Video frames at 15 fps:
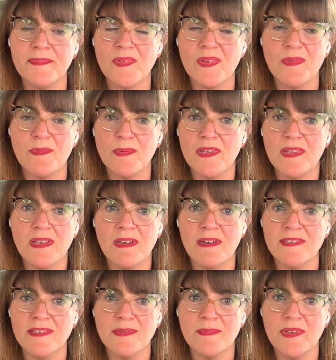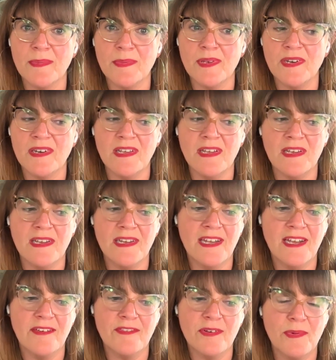Really awesome community, and
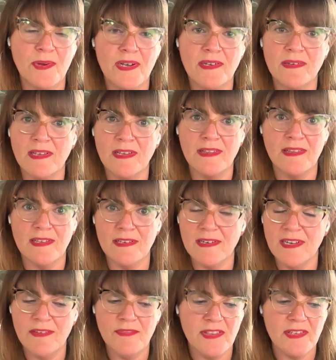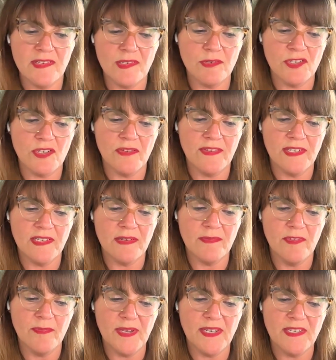everyone even the social events that
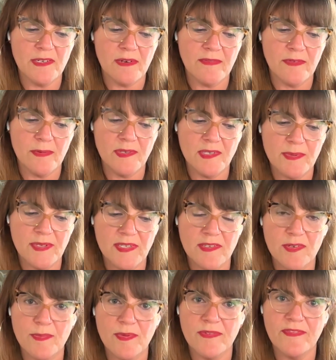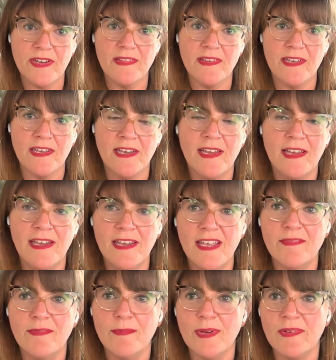we've been to, everyone's been super friendly.
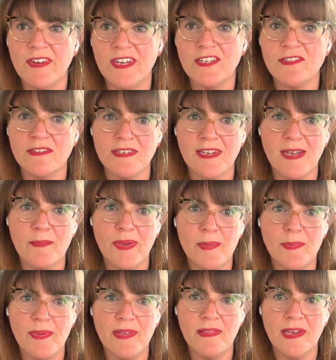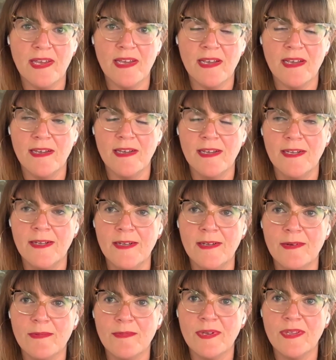Even when Rachel and I might be like
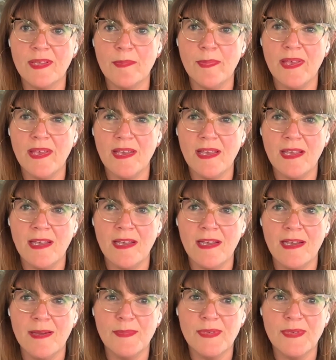really picky and